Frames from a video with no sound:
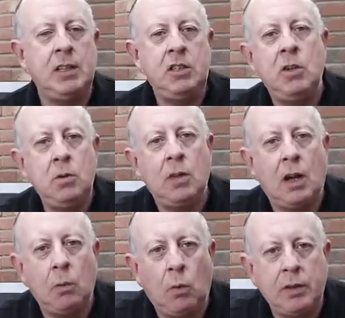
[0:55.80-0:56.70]
knew that
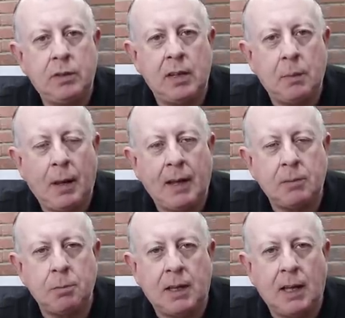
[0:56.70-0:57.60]
I wanted a
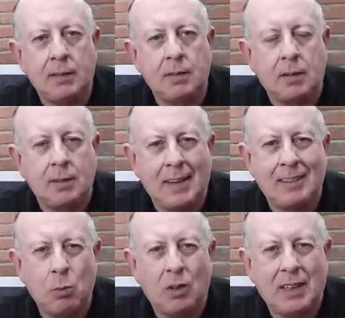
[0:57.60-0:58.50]
plasma cutter because
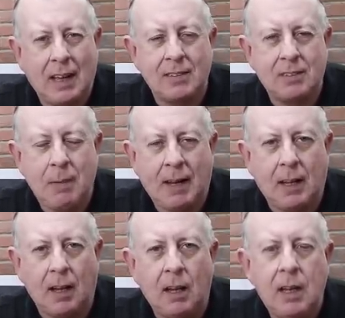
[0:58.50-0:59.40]
that's what cuts
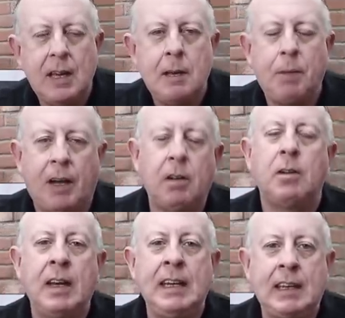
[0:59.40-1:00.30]
metal, but I don't
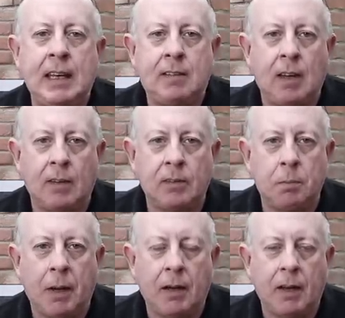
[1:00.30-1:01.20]
know any details
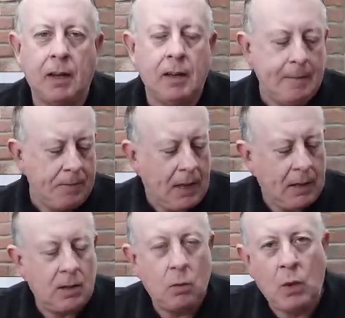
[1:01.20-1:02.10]
about it.
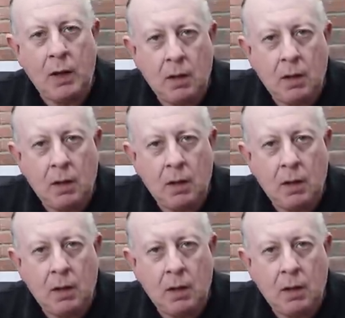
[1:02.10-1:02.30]
And when